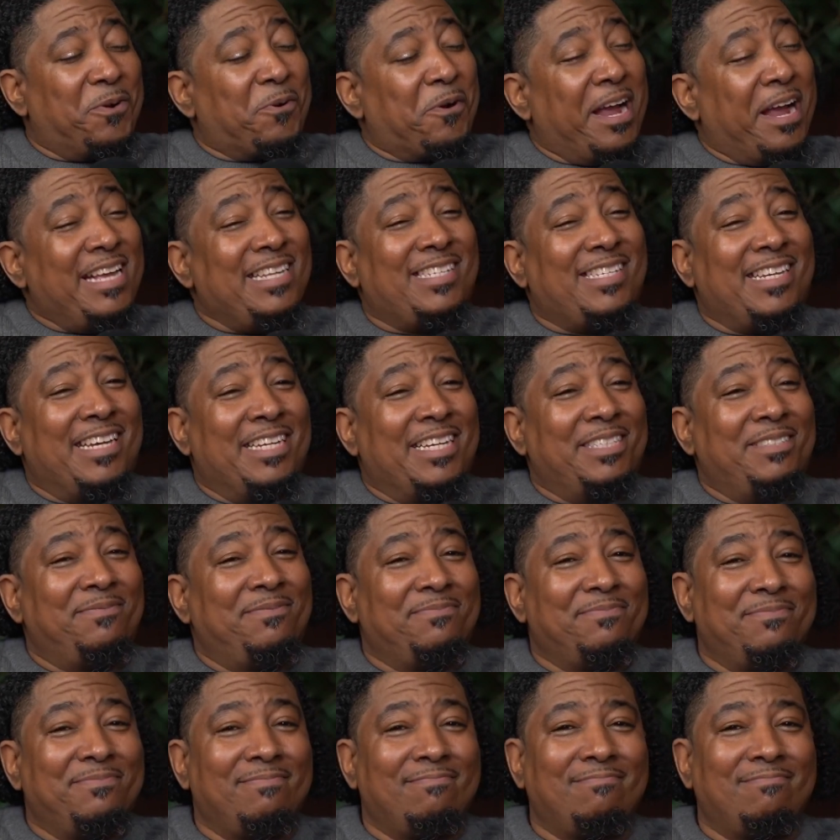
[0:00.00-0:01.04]
Grayson,
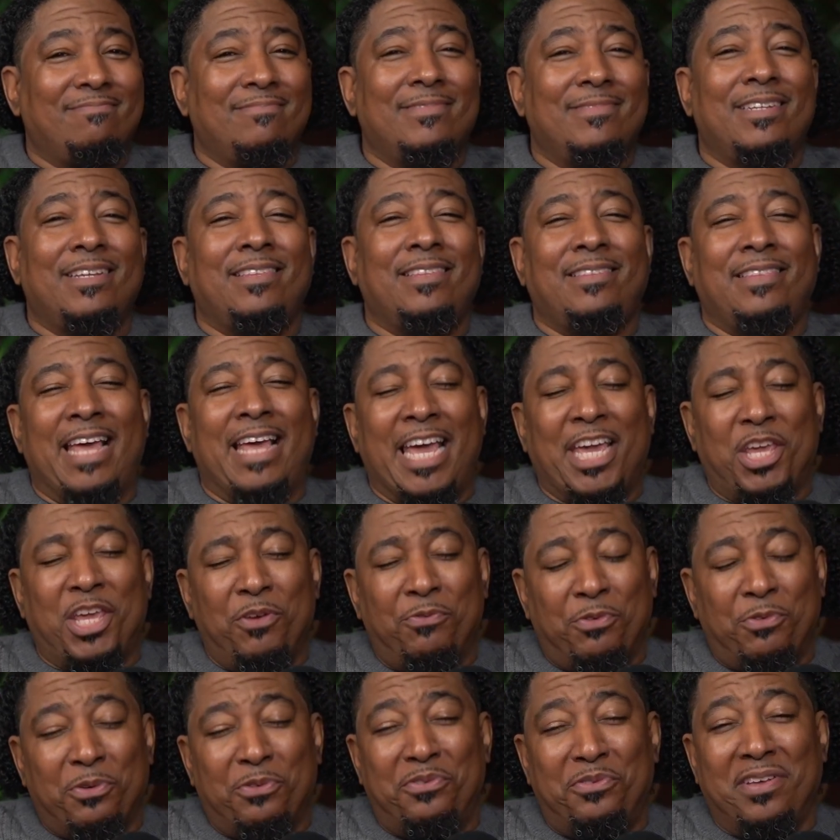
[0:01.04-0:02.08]
thank
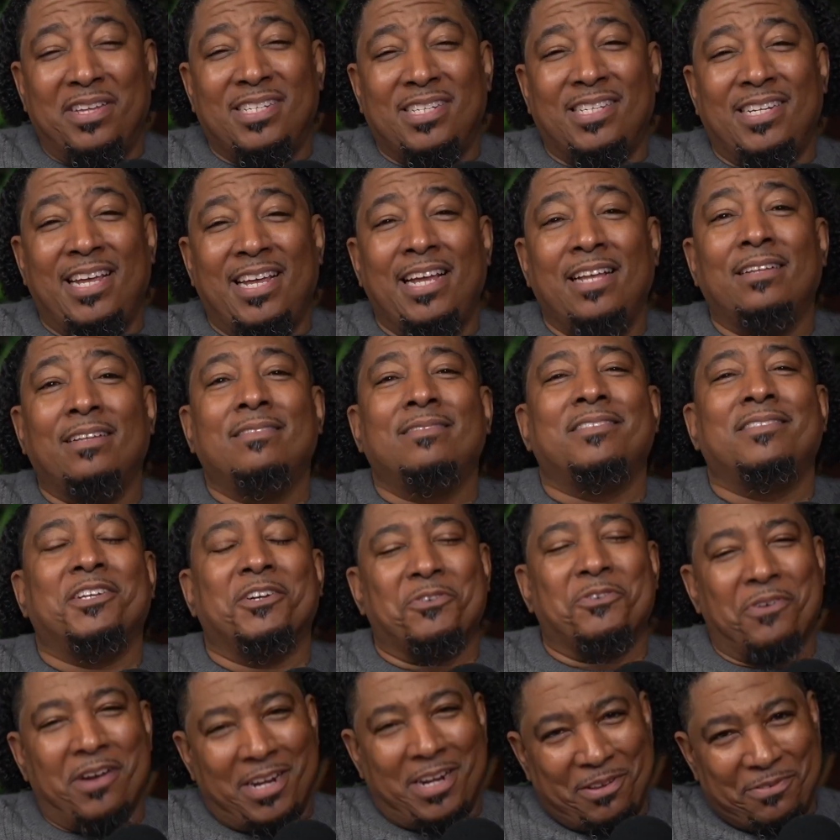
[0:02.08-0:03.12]
you for visiting
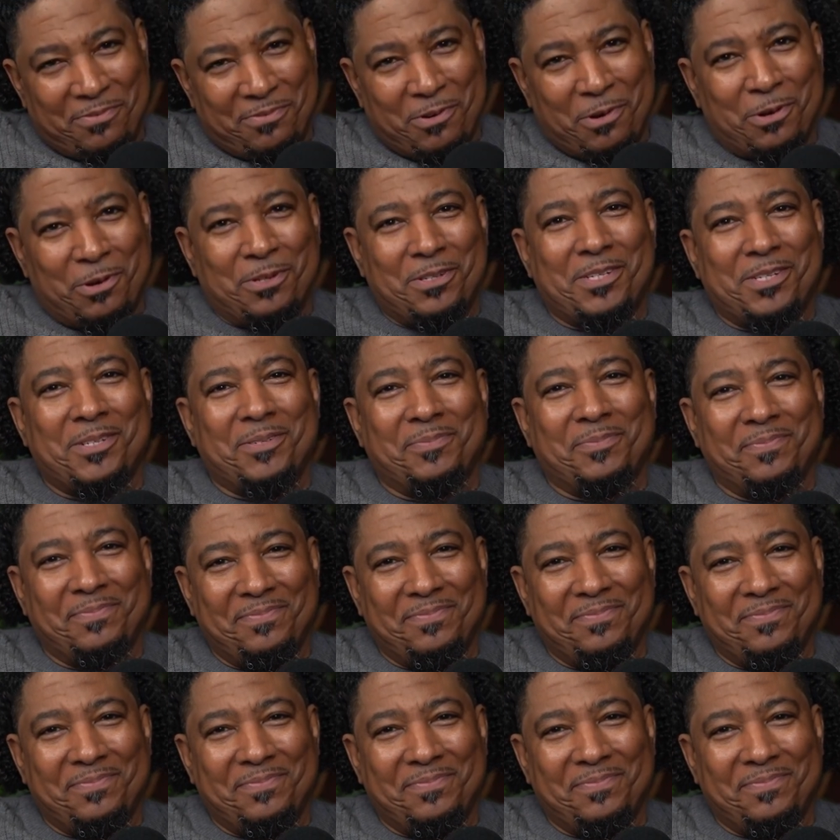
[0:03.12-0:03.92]
the Credit Verse.